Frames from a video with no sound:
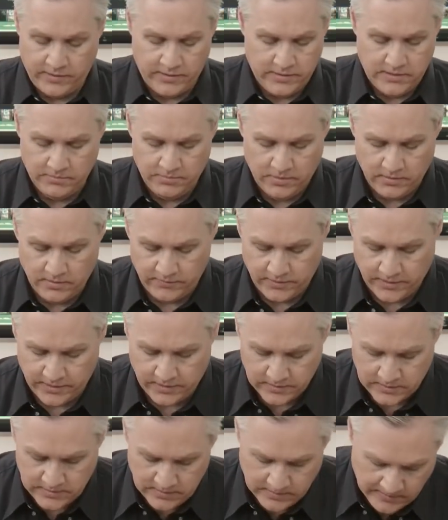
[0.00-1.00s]
very simple
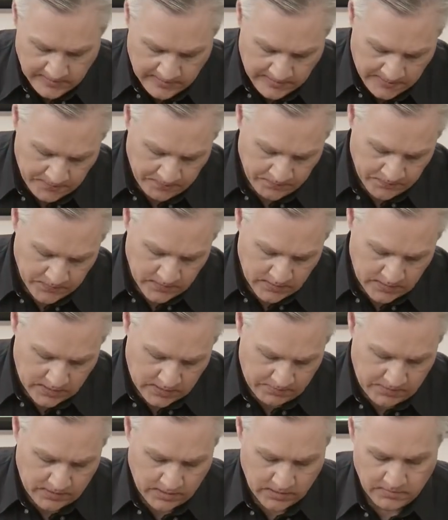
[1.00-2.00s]
converters.
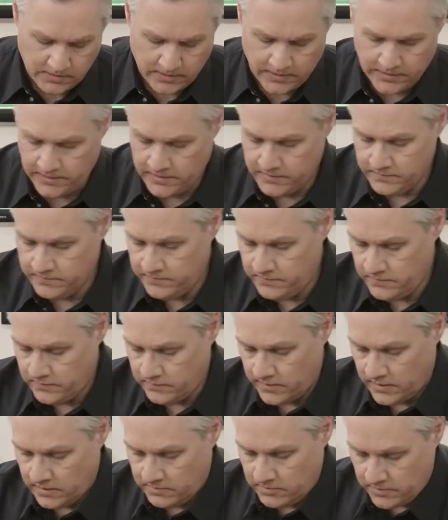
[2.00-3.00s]
I'll plug my
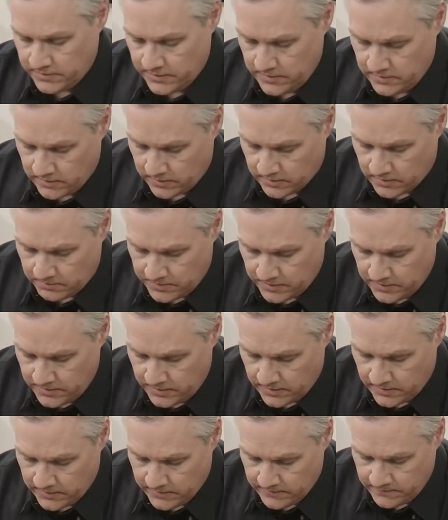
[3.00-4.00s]
Thunderbolt into the computer
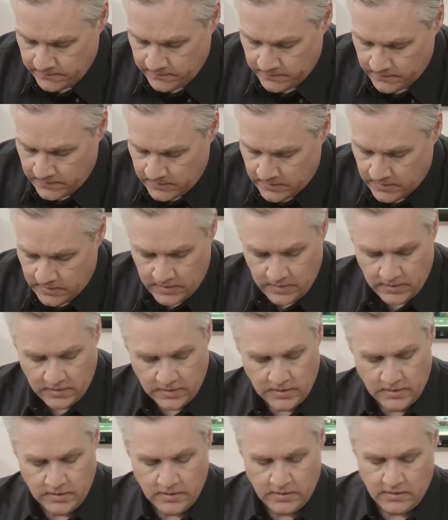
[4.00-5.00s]
here.
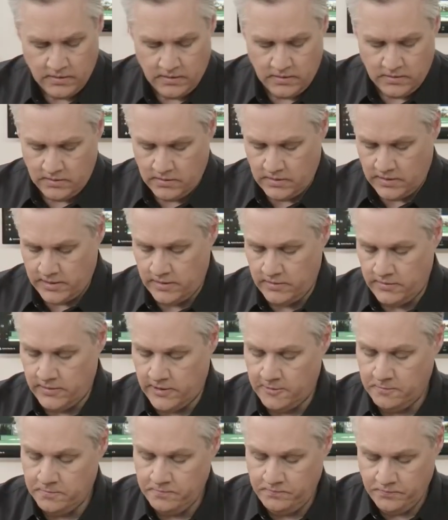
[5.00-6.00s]

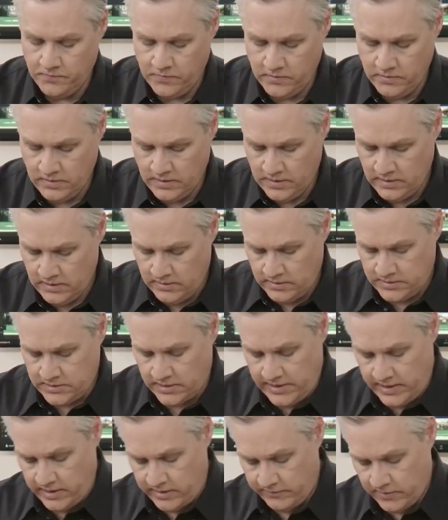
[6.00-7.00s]
And so
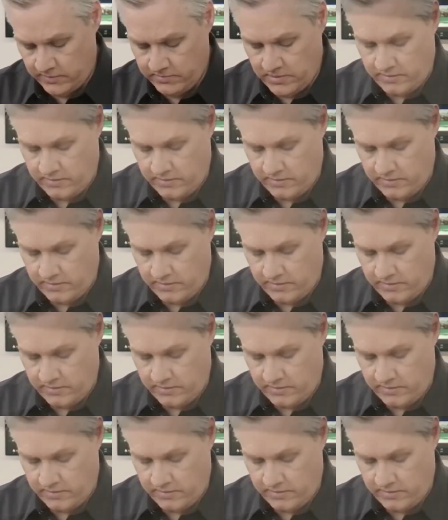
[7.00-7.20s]
now I've got